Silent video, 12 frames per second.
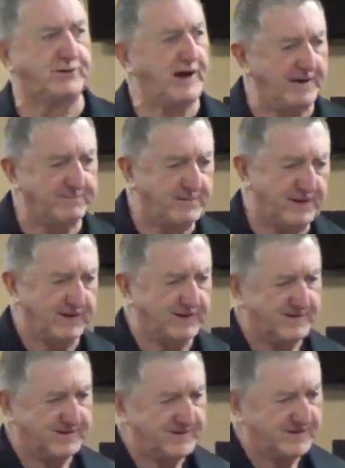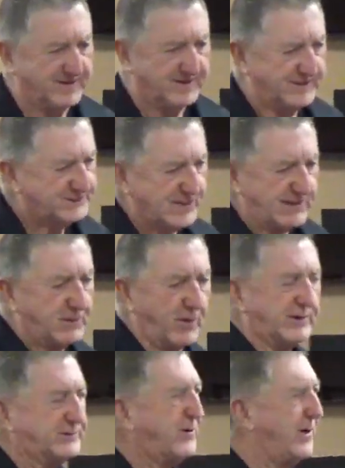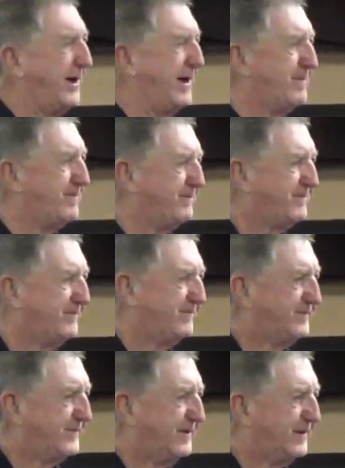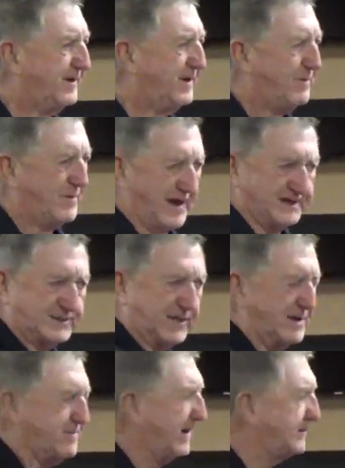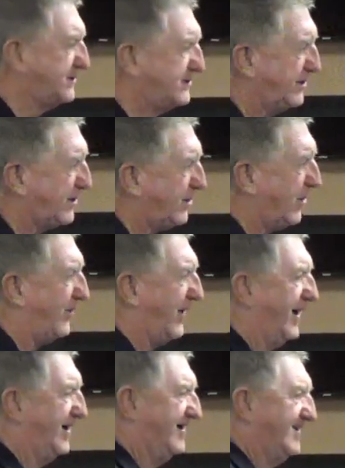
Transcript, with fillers: you gave me. The same is on him. When I see him, I just see the glory.